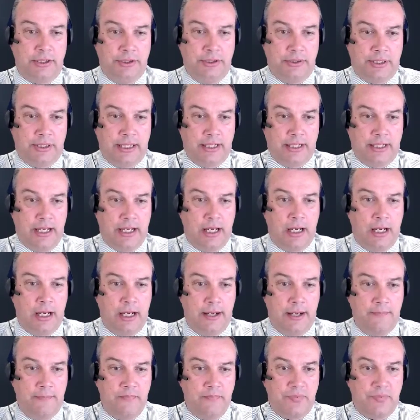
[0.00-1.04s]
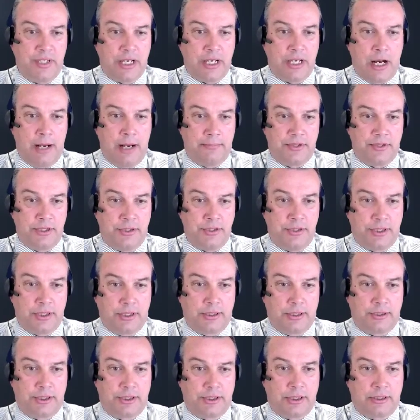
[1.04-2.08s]
that you get the option
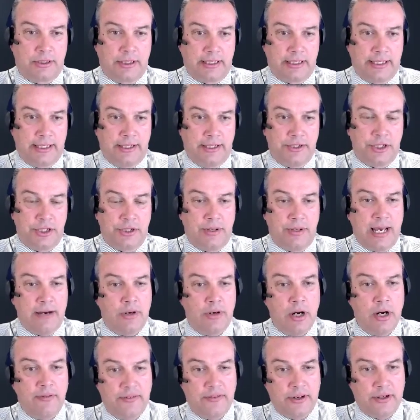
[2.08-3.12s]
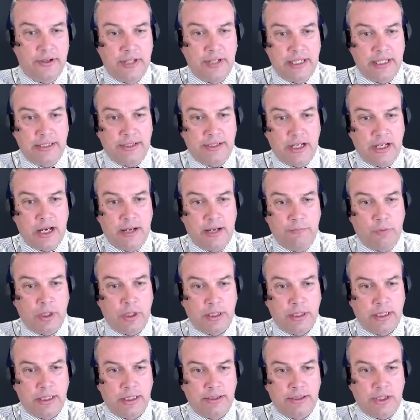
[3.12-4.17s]
to click into. How often are they done?
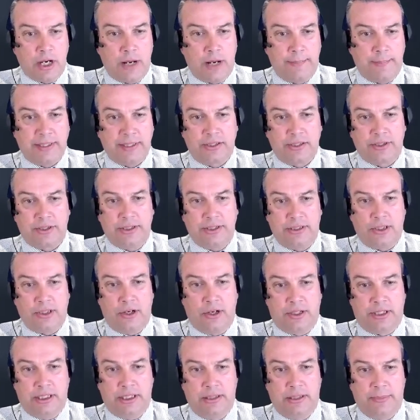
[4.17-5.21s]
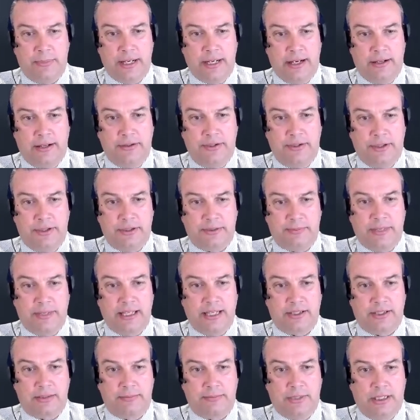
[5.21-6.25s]
What kind of topics are they talking about in those
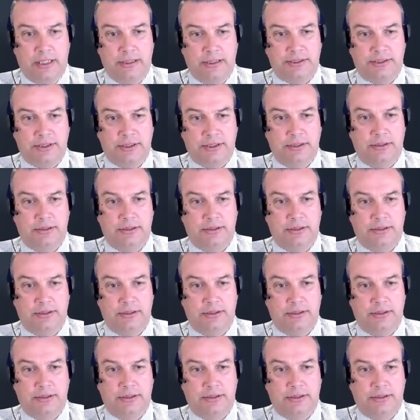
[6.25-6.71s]
masterminds?